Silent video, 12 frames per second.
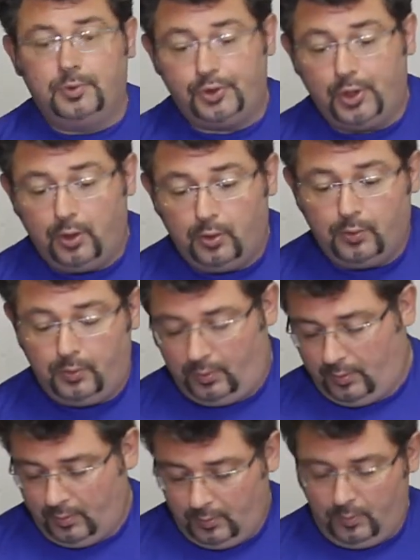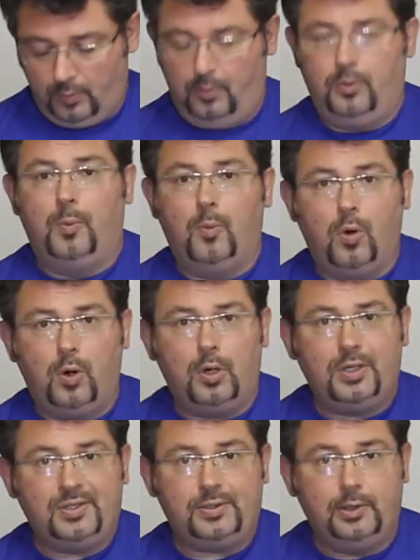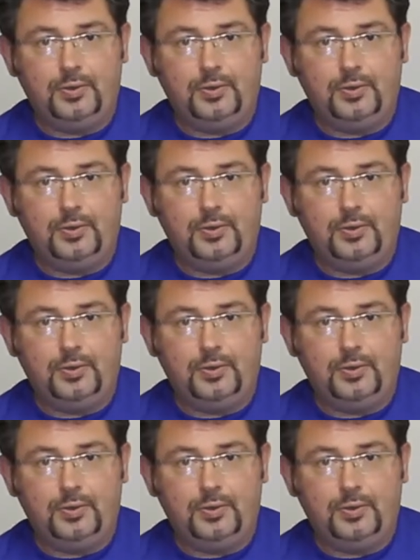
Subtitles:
So the more it's